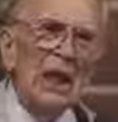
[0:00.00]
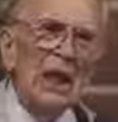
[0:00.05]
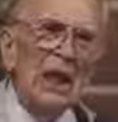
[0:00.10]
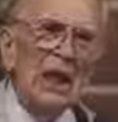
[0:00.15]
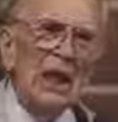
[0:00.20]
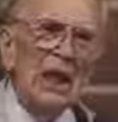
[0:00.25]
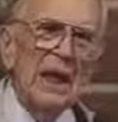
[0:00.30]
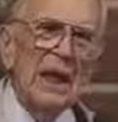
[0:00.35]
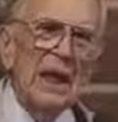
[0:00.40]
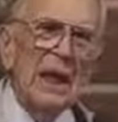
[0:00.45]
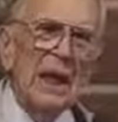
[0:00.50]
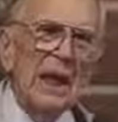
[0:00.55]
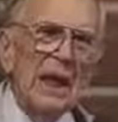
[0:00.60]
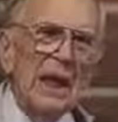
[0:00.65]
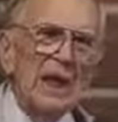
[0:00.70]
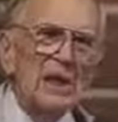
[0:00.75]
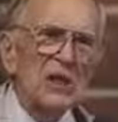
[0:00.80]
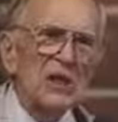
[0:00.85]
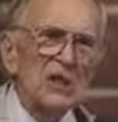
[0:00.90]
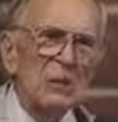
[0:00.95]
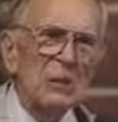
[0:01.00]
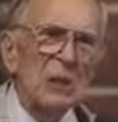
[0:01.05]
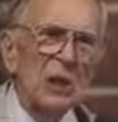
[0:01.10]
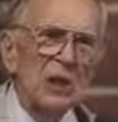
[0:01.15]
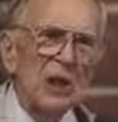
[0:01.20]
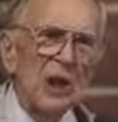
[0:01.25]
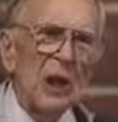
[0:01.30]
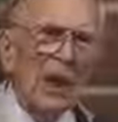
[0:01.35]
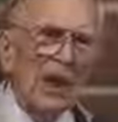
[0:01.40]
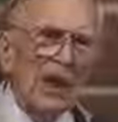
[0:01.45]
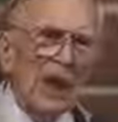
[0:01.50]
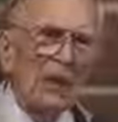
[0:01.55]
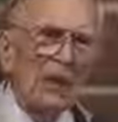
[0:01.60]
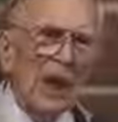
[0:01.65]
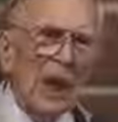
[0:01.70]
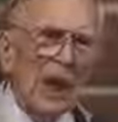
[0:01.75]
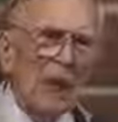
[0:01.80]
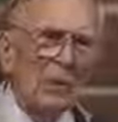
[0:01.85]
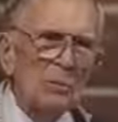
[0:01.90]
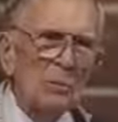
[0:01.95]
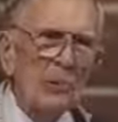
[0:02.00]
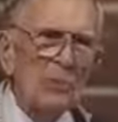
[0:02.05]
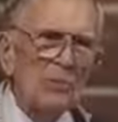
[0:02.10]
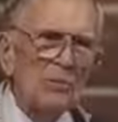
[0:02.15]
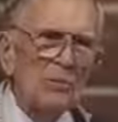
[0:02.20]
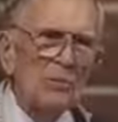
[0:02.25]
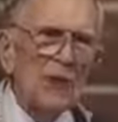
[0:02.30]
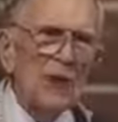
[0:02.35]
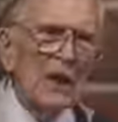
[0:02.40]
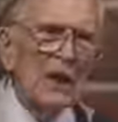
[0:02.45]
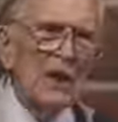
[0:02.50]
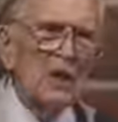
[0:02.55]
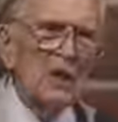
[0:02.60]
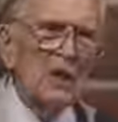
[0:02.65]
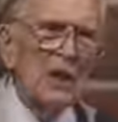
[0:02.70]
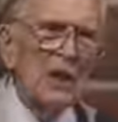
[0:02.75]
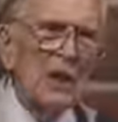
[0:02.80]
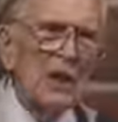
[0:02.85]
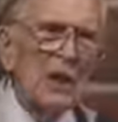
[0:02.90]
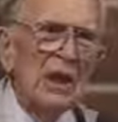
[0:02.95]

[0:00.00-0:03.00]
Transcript: he has, uh, I'm convinced,